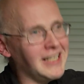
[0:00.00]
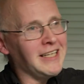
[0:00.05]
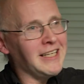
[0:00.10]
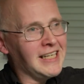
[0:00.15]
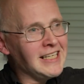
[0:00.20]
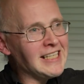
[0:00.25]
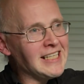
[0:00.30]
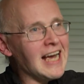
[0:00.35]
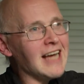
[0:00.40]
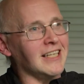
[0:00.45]

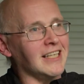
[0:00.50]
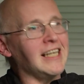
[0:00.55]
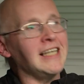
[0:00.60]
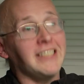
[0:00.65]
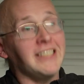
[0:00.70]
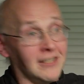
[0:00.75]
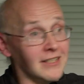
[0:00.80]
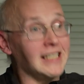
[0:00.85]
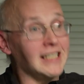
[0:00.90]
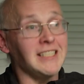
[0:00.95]
He's
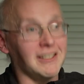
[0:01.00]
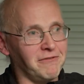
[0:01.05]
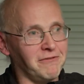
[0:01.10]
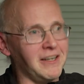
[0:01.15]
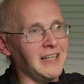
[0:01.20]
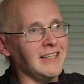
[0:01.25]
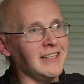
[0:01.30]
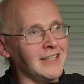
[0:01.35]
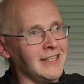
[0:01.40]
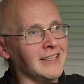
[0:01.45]
a
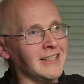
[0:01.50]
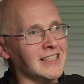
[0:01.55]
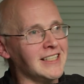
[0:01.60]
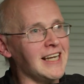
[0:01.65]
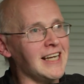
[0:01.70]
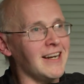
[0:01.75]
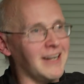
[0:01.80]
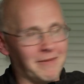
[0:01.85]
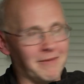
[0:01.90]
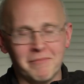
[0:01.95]
villain in the
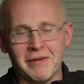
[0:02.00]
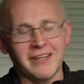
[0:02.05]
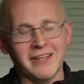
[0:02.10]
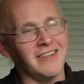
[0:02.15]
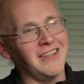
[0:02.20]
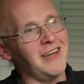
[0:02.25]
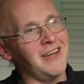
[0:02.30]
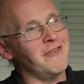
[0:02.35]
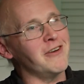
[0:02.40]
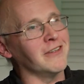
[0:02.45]
second. My
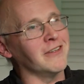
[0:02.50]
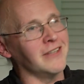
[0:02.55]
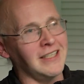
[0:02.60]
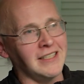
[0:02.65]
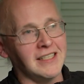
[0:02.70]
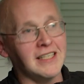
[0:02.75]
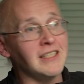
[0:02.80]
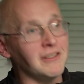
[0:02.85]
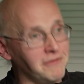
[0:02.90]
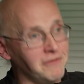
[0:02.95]
theory on
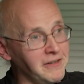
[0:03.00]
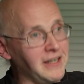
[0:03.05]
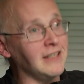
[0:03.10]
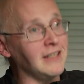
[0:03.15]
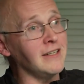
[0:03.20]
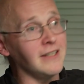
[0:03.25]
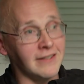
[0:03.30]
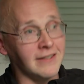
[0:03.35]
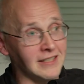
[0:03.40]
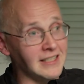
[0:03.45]
this, he's a
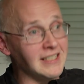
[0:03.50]
villain in the